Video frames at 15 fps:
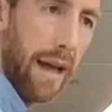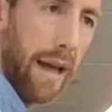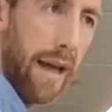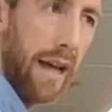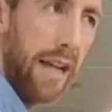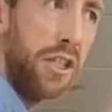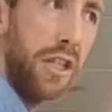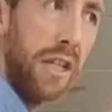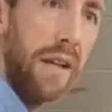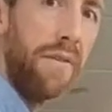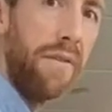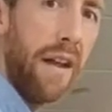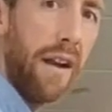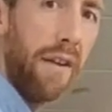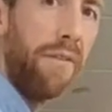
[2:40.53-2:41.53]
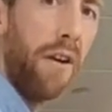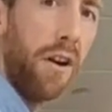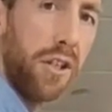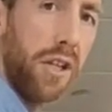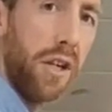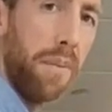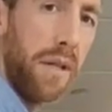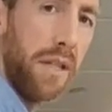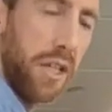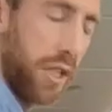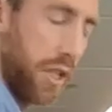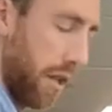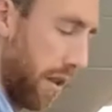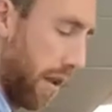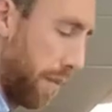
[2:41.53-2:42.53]
uh, achieve their functional
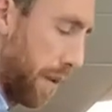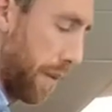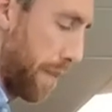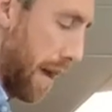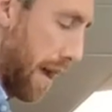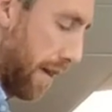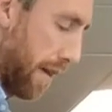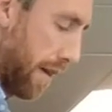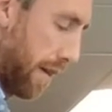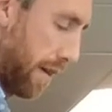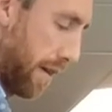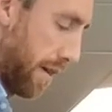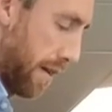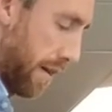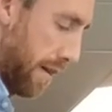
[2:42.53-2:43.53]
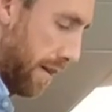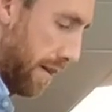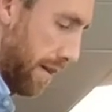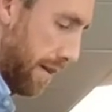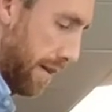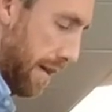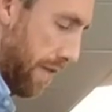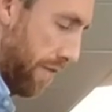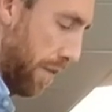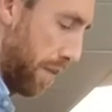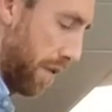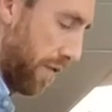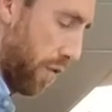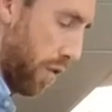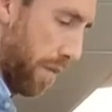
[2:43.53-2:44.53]
position a little bit better. If you
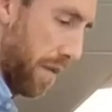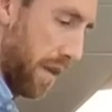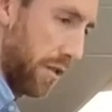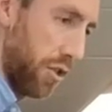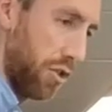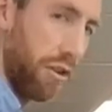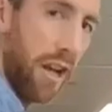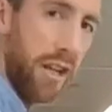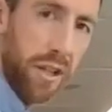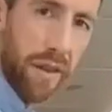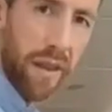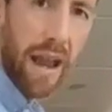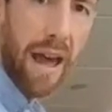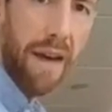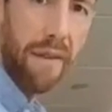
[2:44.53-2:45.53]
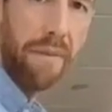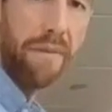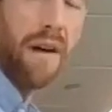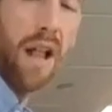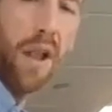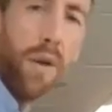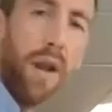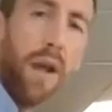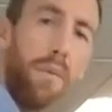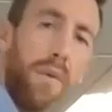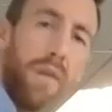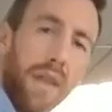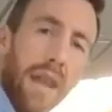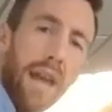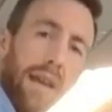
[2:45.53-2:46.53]
perform this stretch and then have them follow it up
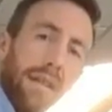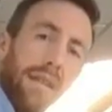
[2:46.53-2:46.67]
with an